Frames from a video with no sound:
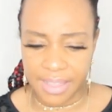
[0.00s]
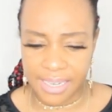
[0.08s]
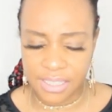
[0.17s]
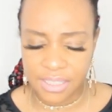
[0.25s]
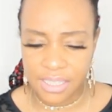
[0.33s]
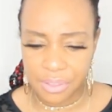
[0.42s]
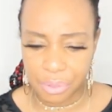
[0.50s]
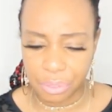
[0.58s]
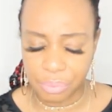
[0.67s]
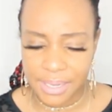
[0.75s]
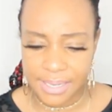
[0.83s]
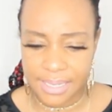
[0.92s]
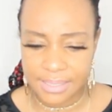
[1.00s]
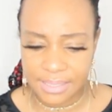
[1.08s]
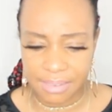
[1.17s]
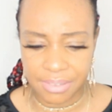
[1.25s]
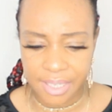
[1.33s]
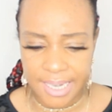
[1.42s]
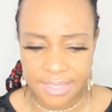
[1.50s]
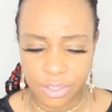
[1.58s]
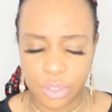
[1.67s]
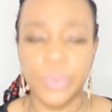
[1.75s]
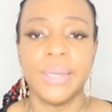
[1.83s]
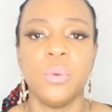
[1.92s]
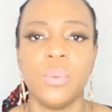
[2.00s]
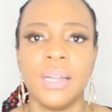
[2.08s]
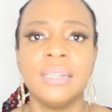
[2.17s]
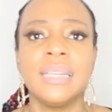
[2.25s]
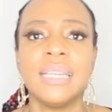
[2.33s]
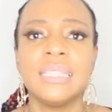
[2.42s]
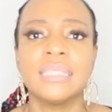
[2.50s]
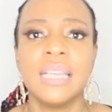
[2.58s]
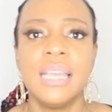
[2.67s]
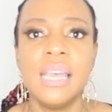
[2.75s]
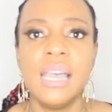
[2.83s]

that it's either three days seven days or 21 days